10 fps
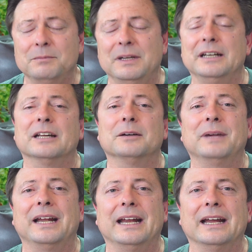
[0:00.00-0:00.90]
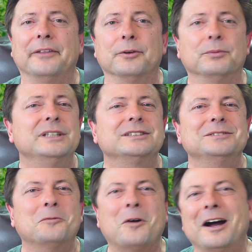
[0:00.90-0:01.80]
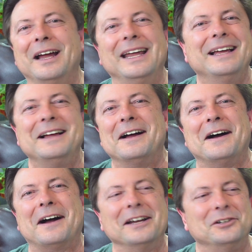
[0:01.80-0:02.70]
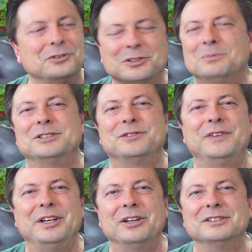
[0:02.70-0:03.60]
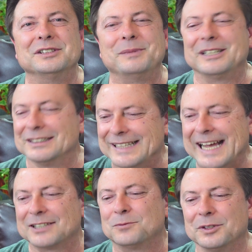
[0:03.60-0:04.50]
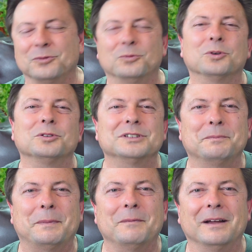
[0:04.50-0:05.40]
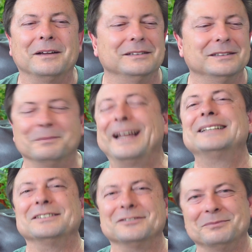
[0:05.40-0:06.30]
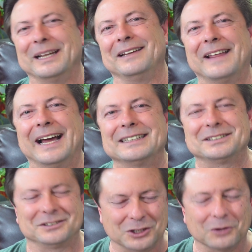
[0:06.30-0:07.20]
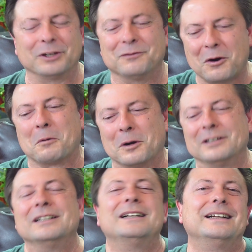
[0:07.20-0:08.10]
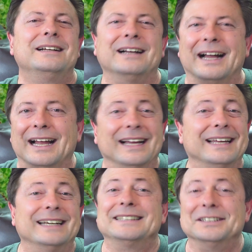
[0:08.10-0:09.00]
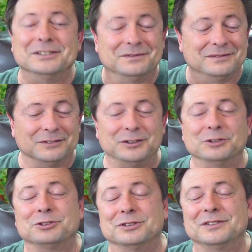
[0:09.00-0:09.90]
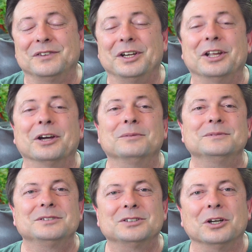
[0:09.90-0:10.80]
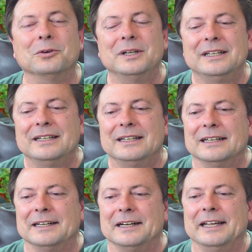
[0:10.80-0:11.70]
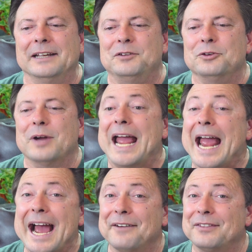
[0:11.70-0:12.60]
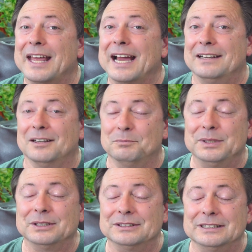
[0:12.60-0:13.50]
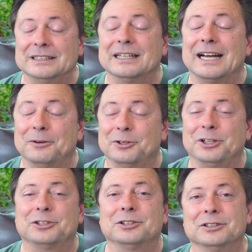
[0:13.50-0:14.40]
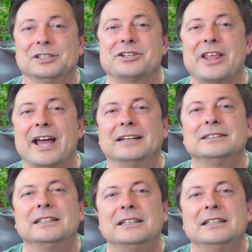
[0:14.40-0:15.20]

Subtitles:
medium. And the reason why I do so much video is because that's what the world demands of me. That's going forward. I got to tell you, the future is video. So if you have that ability, I would encourage that.